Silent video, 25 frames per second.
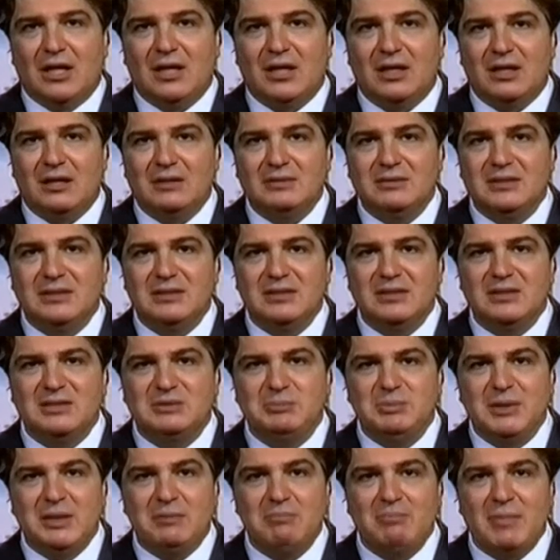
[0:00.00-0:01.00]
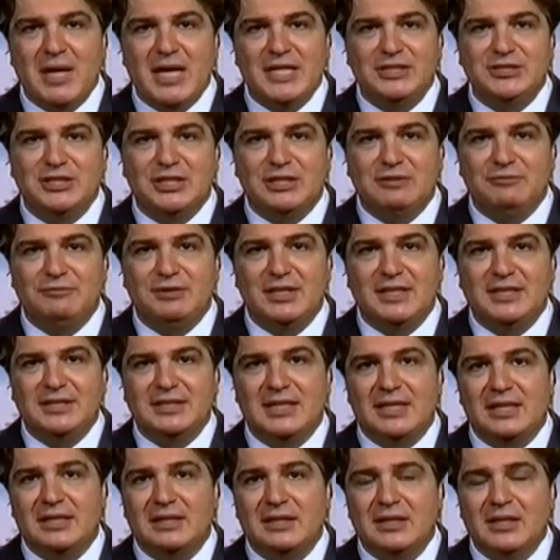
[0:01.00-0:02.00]
uh, it's been a major effect
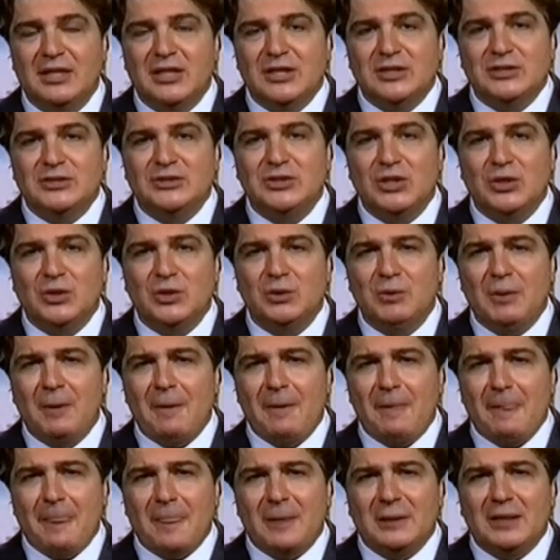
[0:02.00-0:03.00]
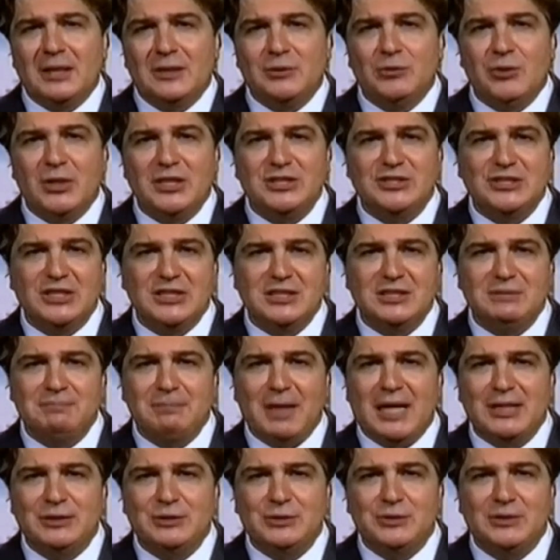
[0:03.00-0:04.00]
there. So the question
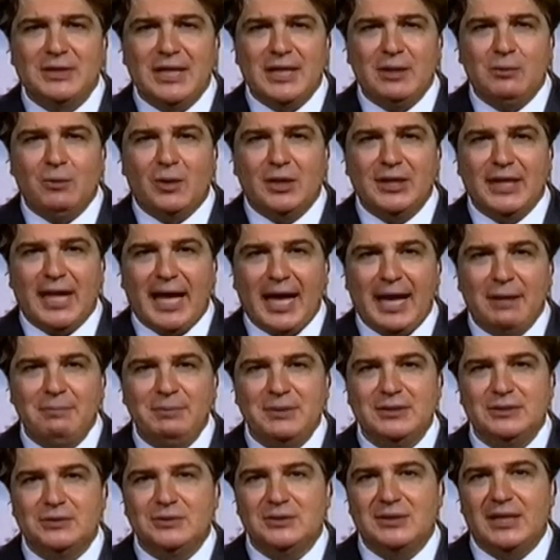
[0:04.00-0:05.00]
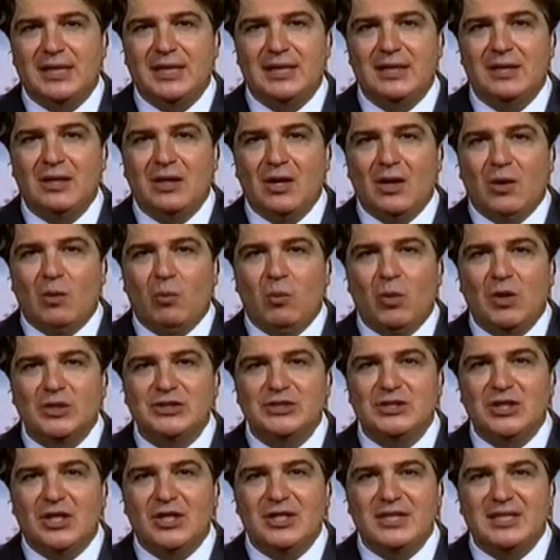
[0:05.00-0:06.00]
about today, what happened today,
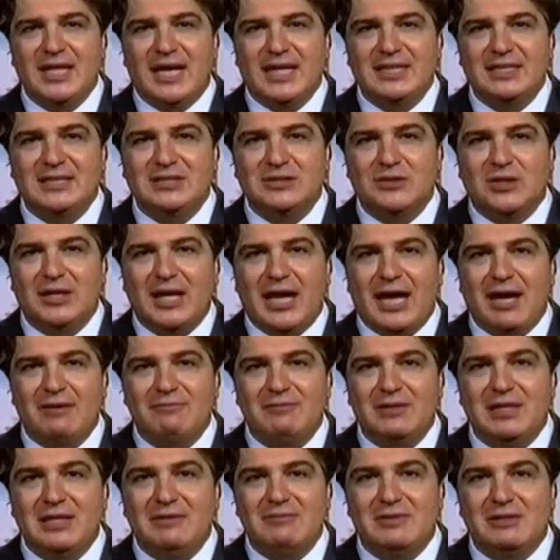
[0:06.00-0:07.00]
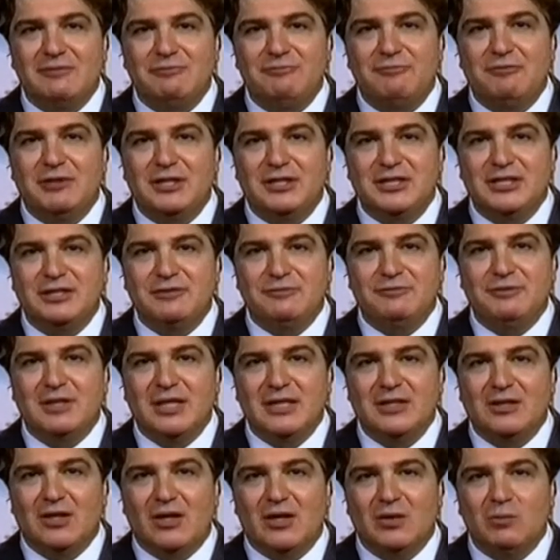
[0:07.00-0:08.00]
was not that it's going to have even further
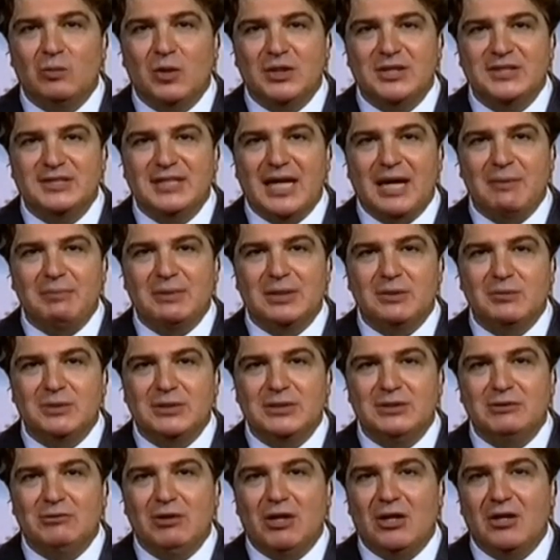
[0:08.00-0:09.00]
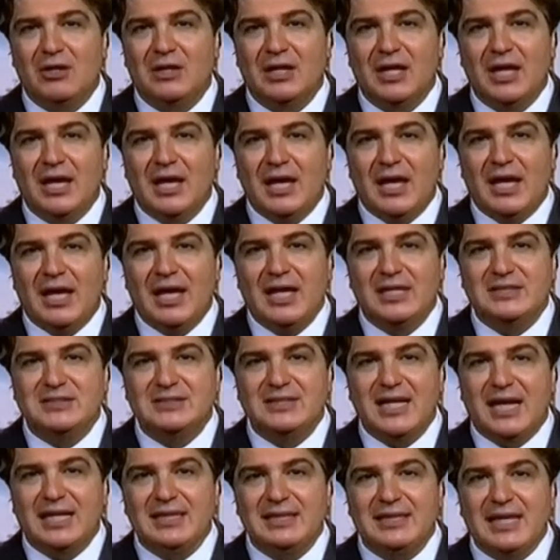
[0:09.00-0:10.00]
effect on what is happening with Iran. It's
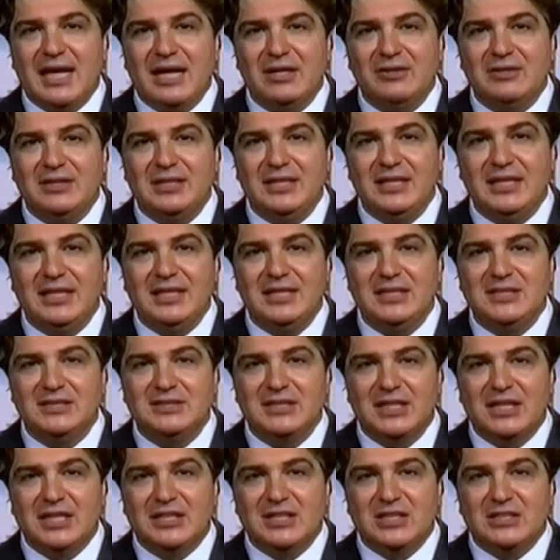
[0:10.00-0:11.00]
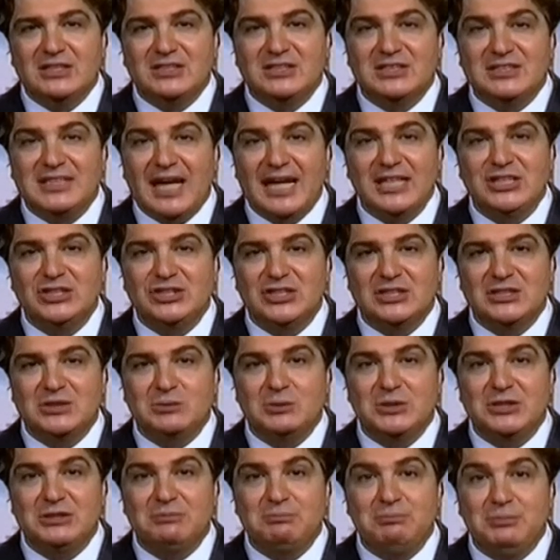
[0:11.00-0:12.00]
that now these
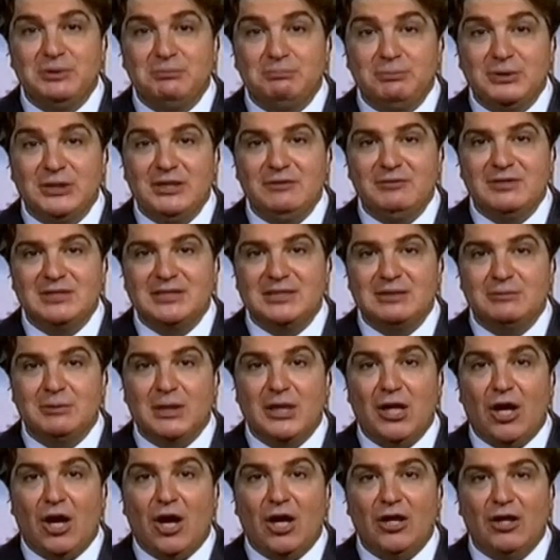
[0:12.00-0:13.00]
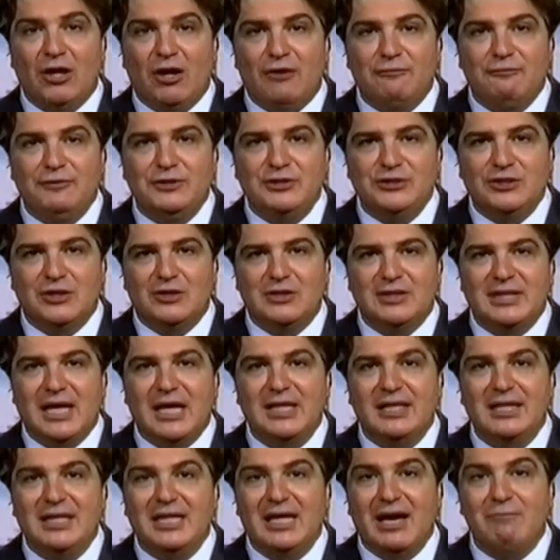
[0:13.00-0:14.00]
sanctions which previously were unofficial,
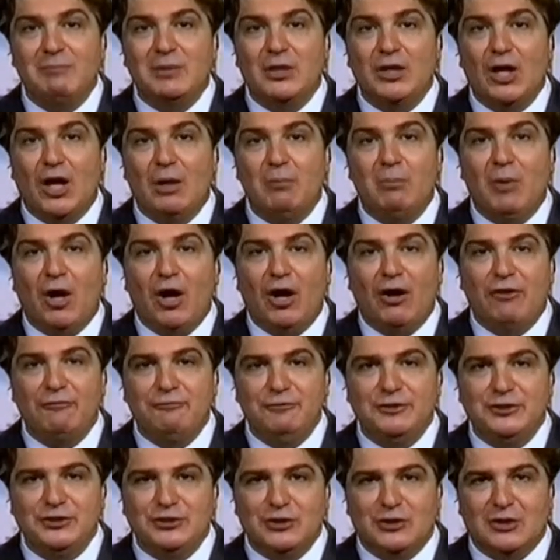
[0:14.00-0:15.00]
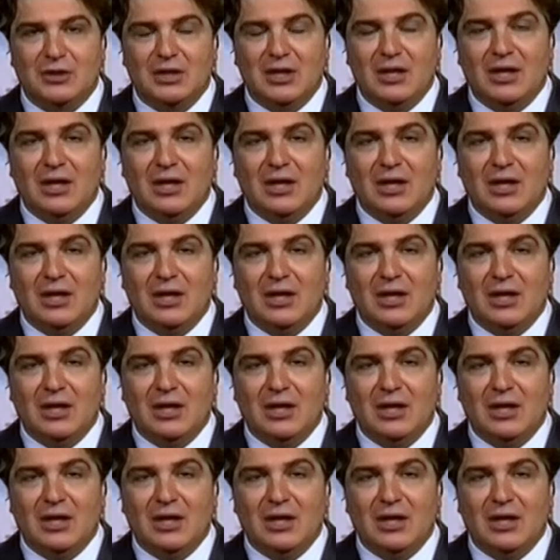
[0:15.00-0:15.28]
now they have become official.